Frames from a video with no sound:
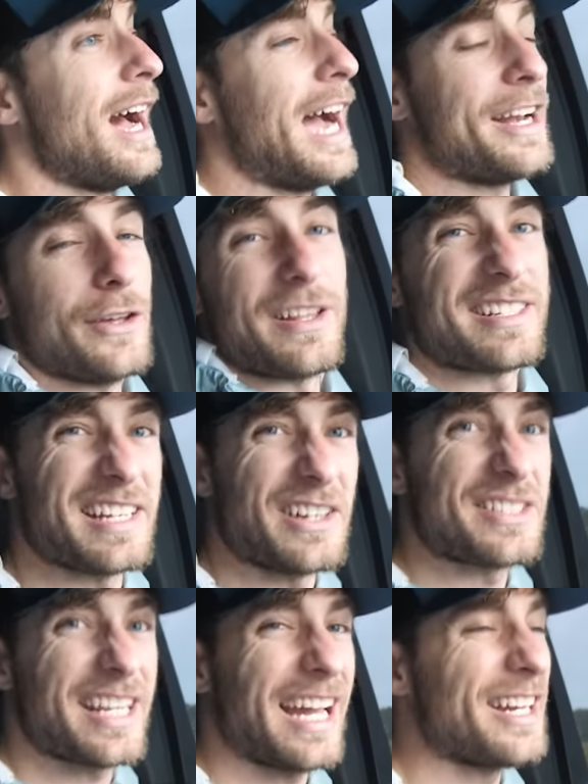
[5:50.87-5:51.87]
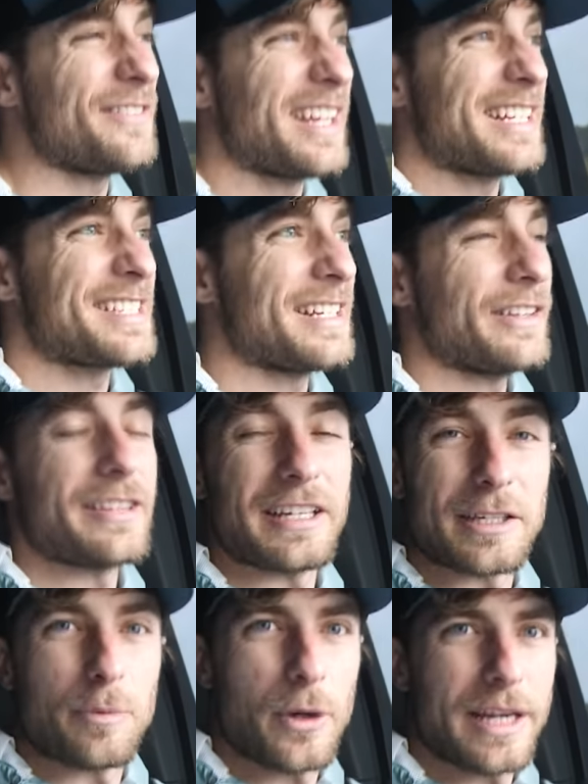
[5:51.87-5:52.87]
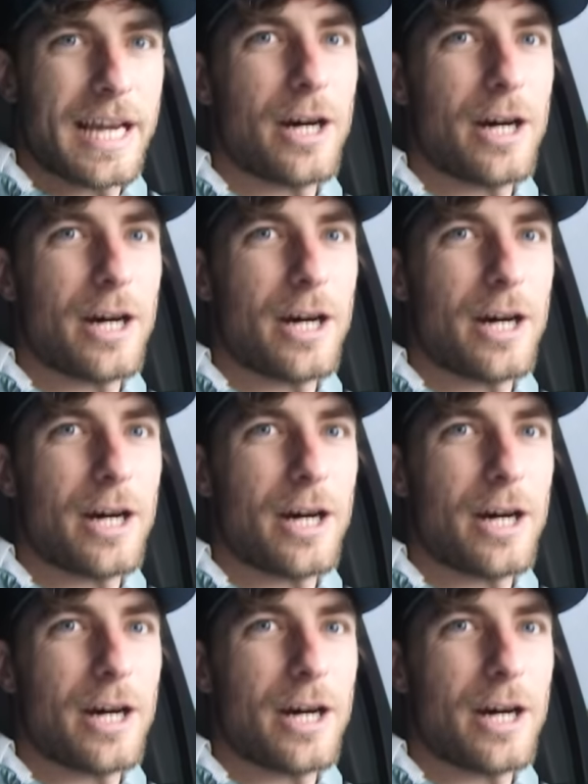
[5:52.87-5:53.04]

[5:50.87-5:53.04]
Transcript: I know that sounds kind of like a silly thing to point